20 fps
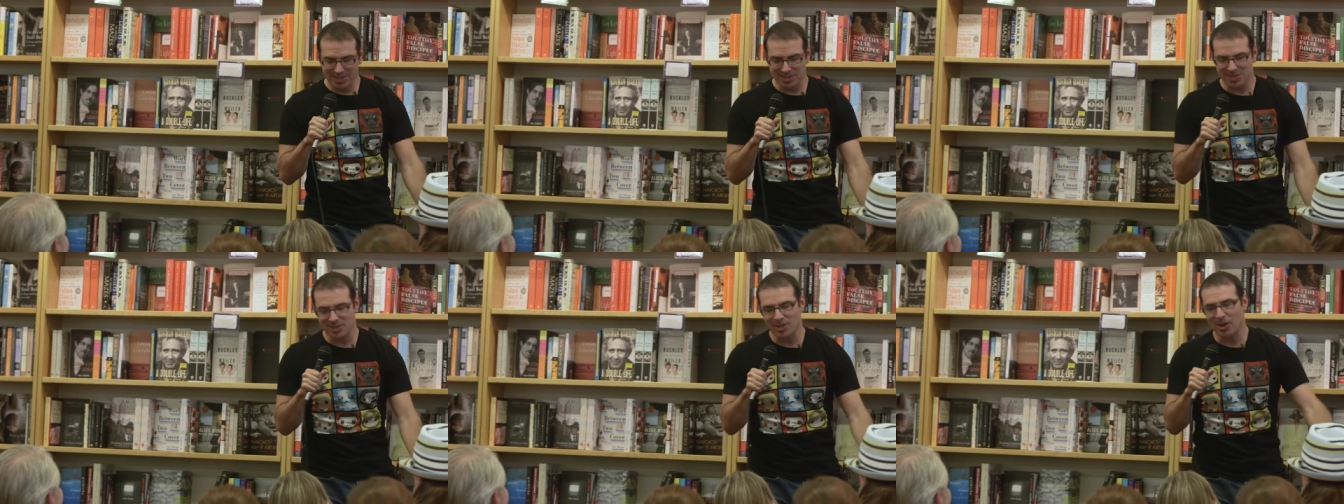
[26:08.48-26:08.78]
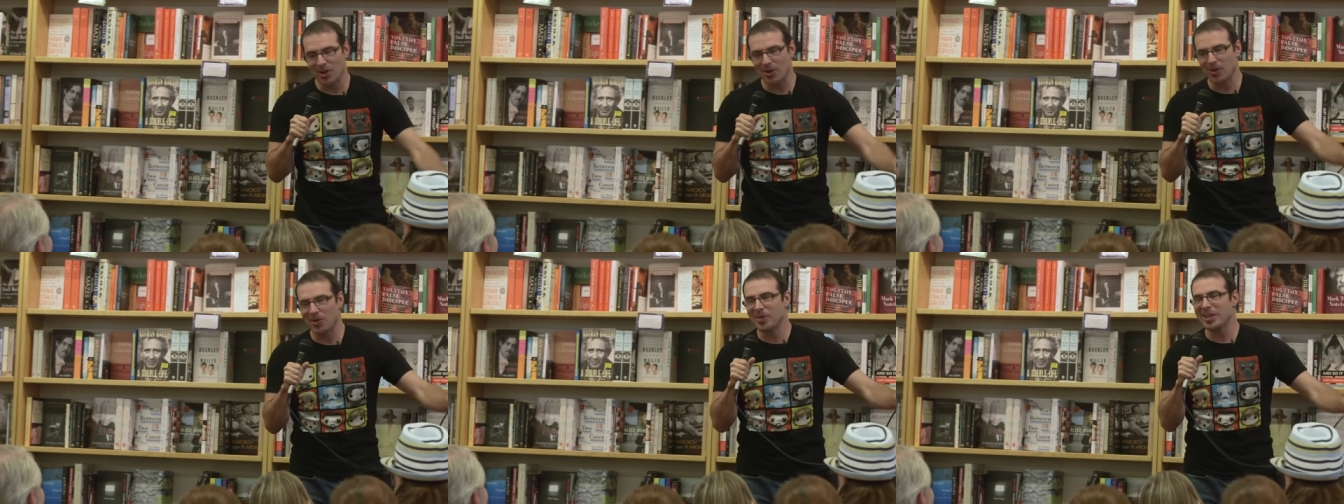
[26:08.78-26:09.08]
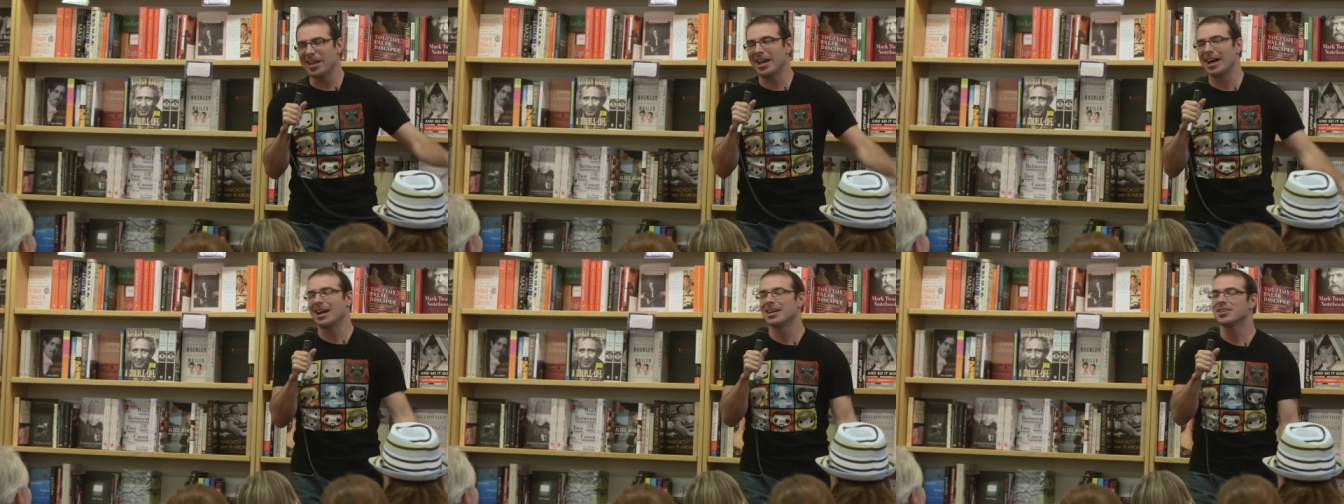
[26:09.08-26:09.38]
so
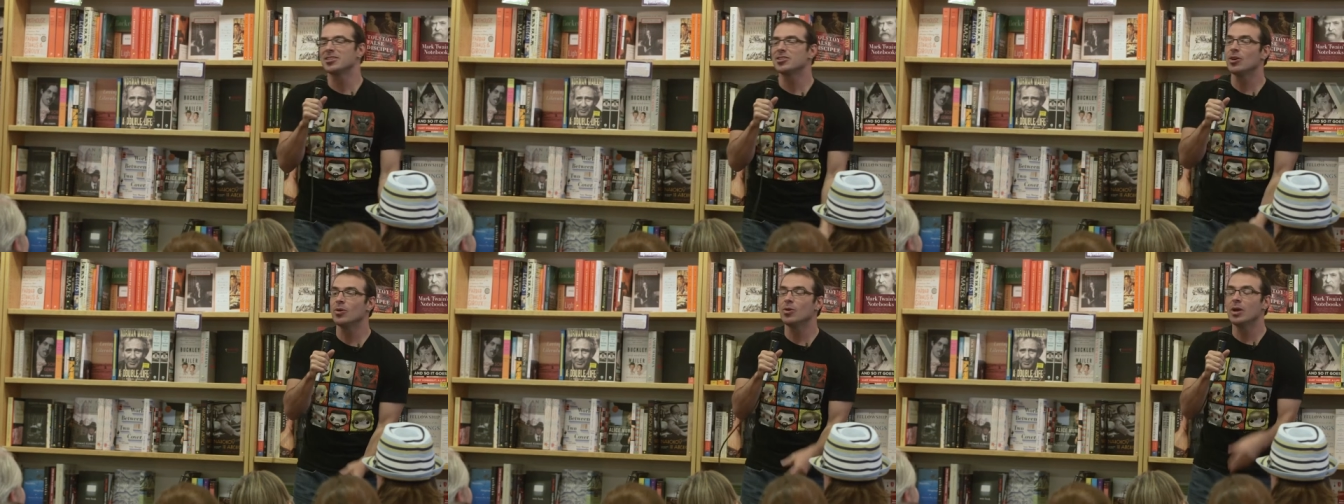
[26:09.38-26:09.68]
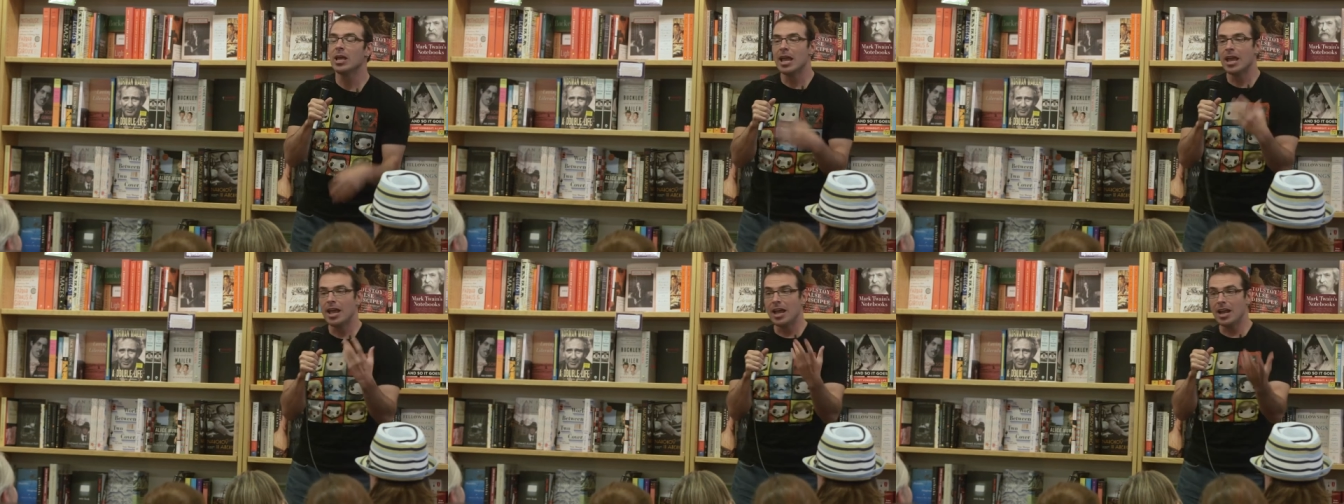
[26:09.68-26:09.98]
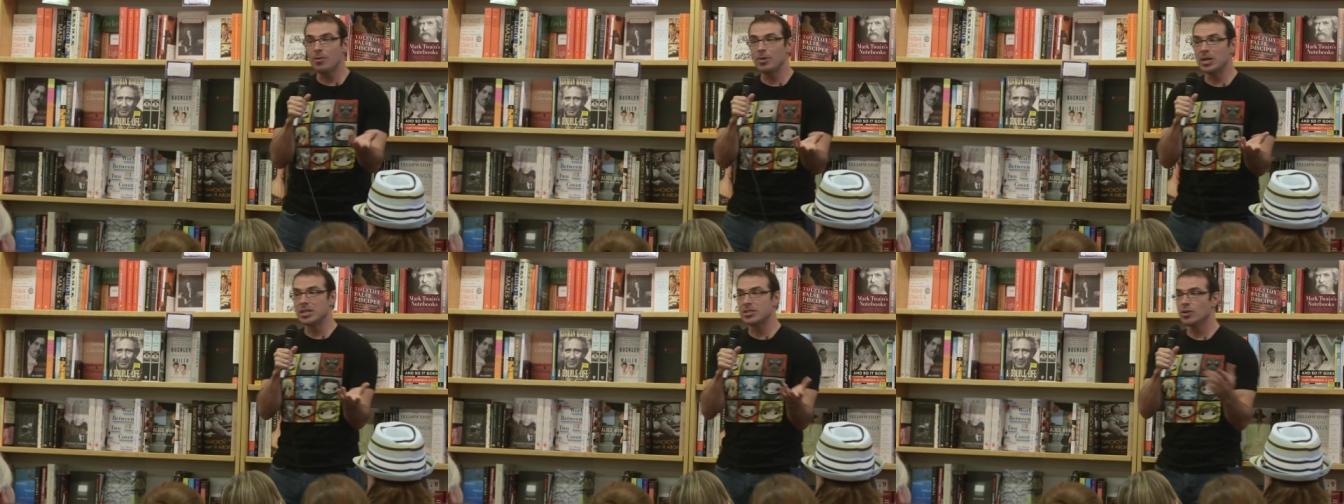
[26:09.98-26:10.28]
yeah. So
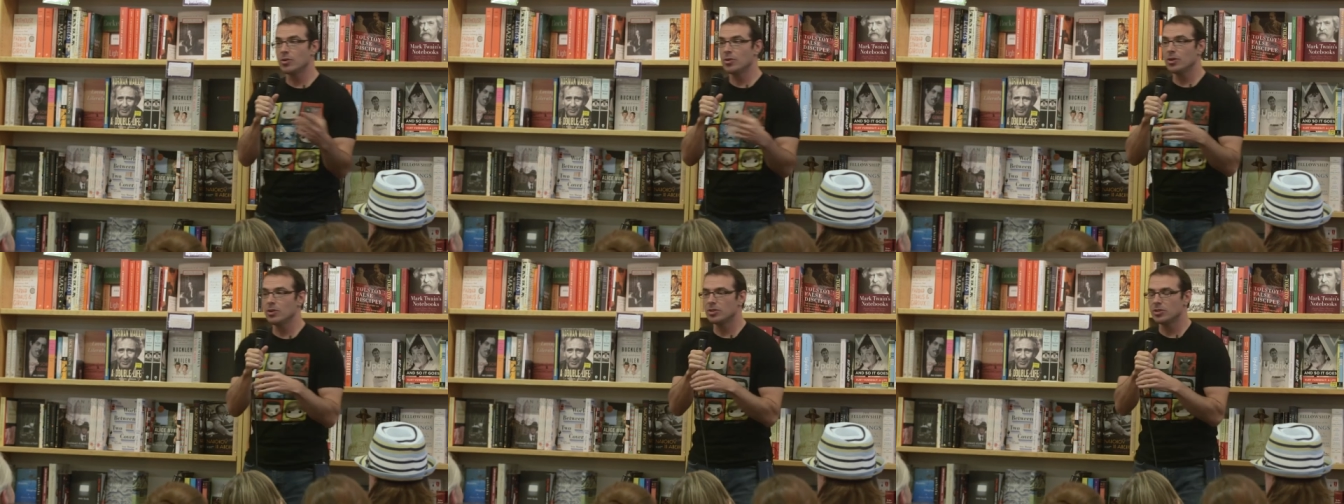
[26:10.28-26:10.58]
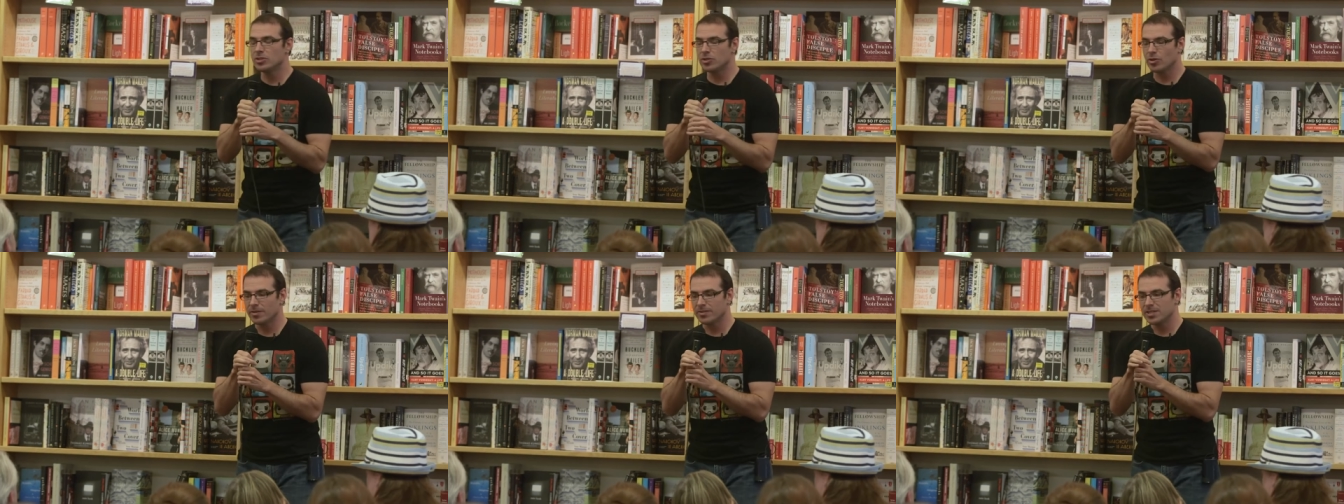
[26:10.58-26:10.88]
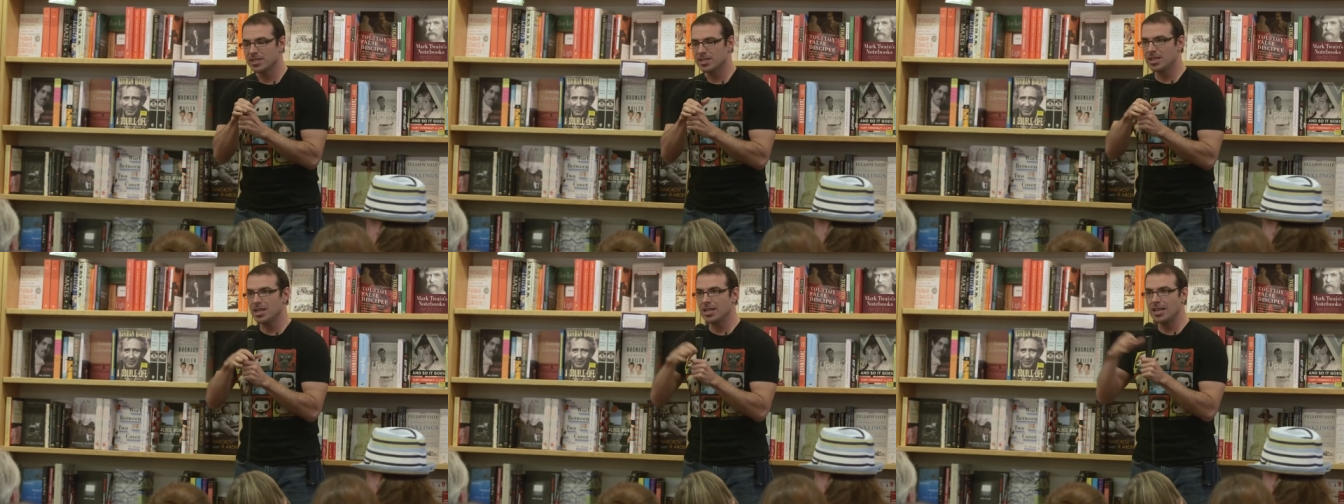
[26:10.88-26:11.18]
anyway, so you sort of
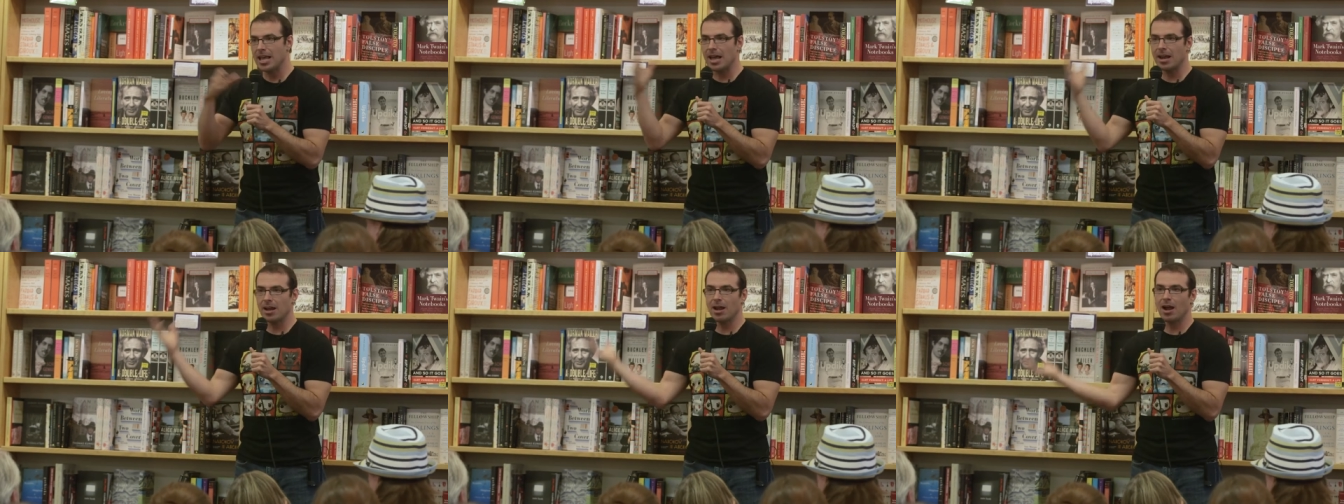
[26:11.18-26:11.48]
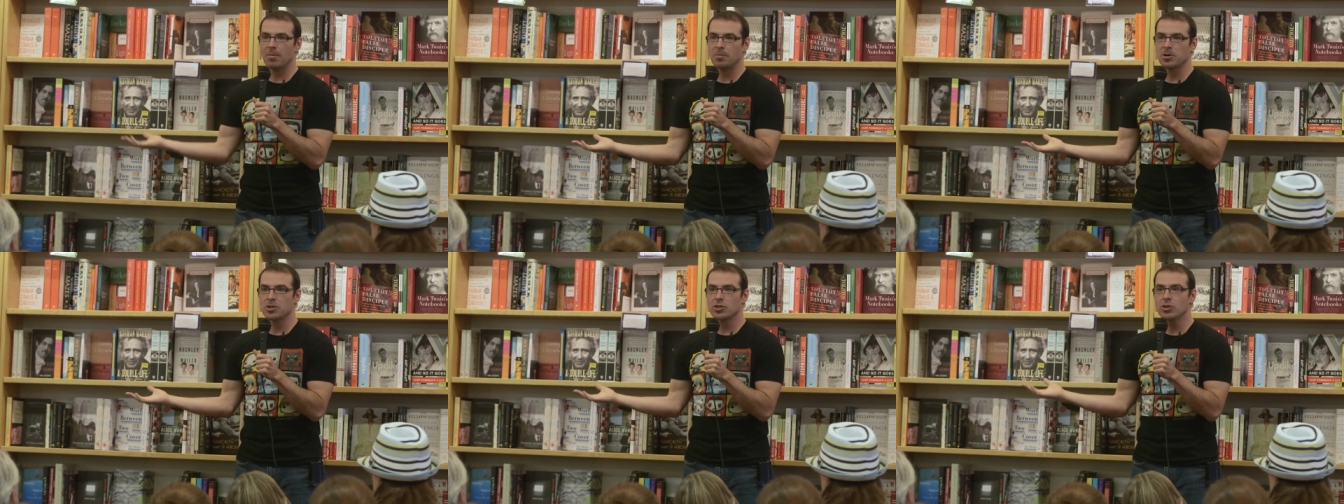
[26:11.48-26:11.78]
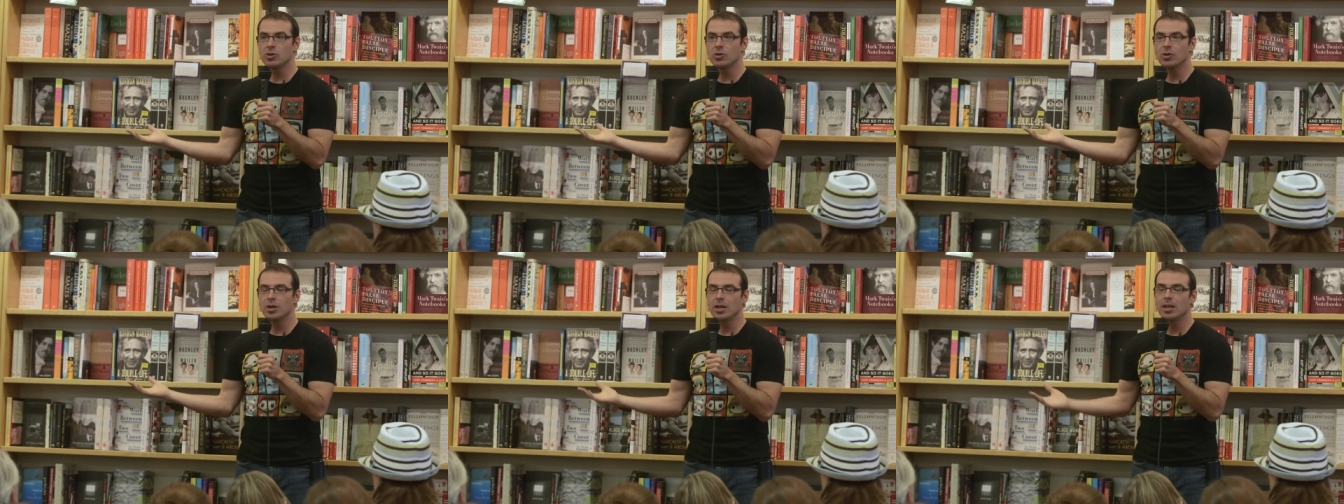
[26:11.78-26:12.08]
see that
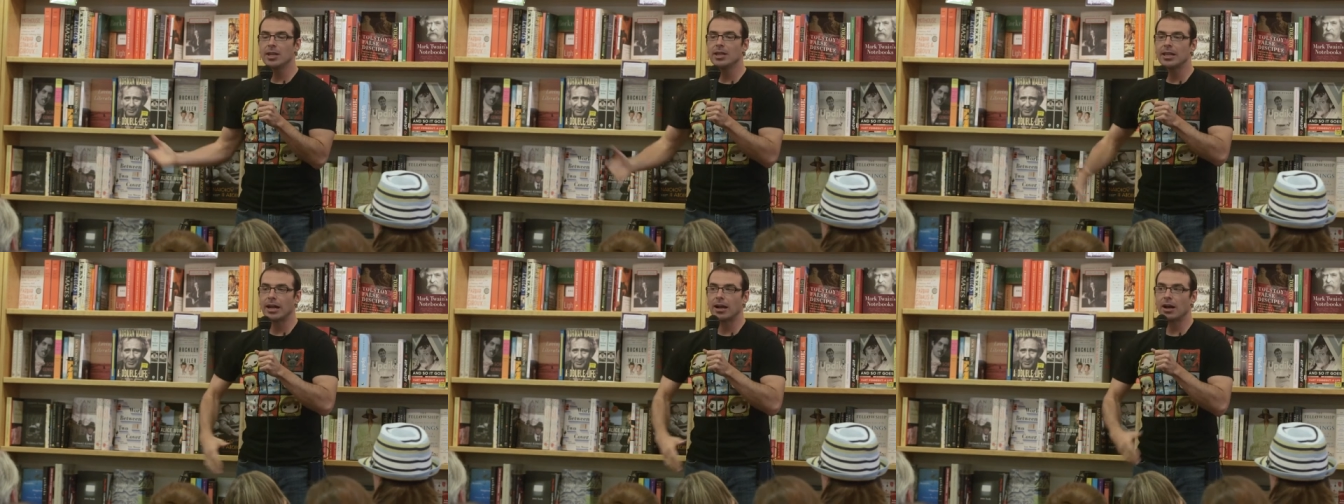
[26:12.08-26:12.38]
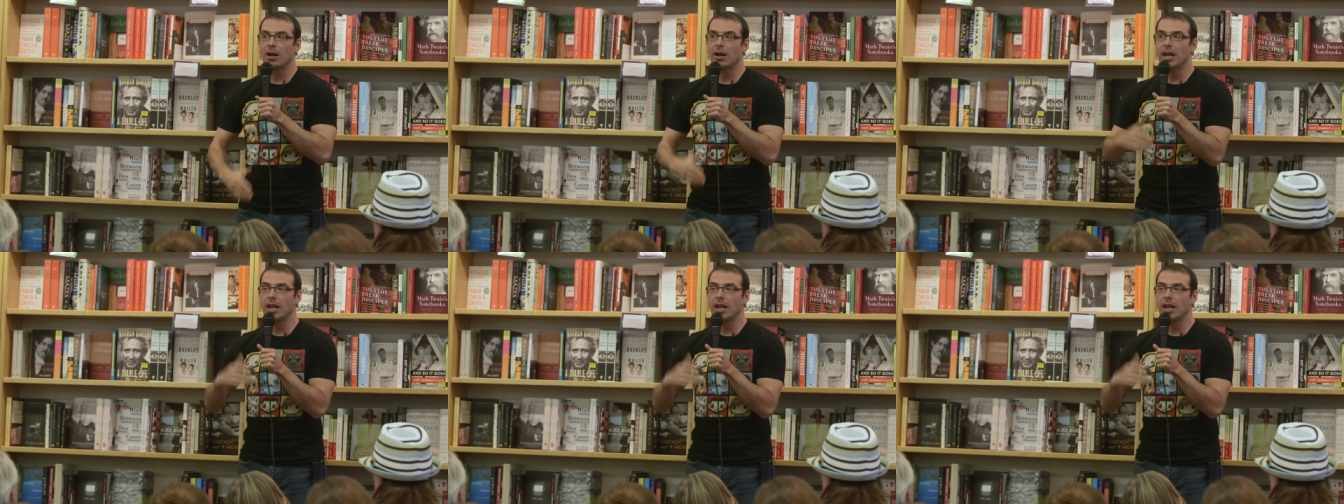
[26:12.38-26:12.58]
opportunity there,